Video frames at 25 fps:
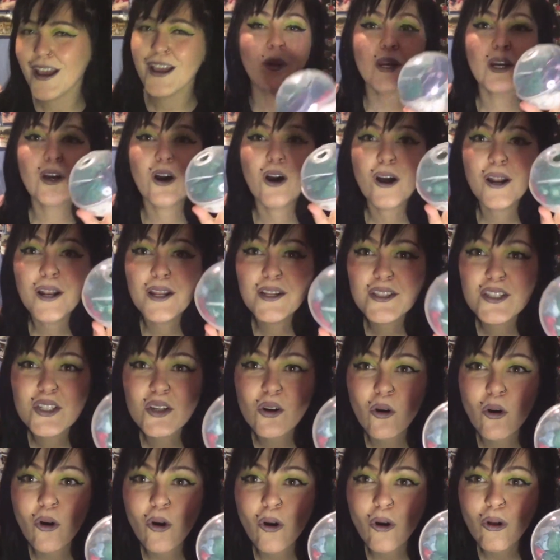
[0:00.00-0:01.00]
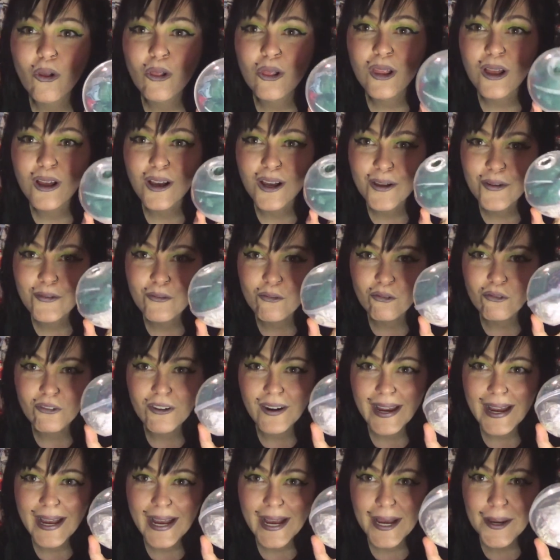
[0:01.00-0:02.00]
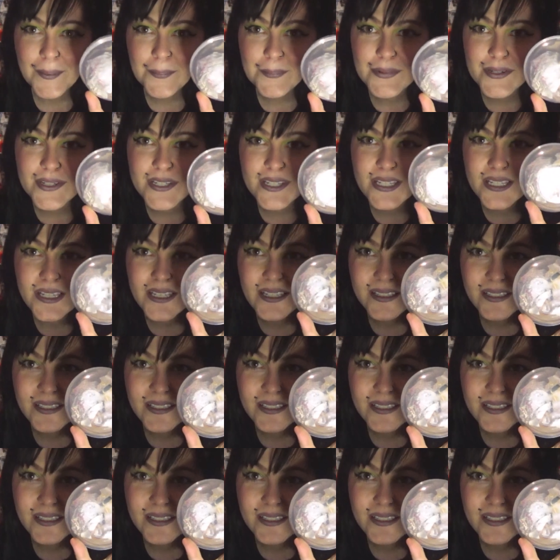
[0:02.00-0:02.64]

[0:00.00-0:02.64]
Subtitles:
Got it all unwrapped.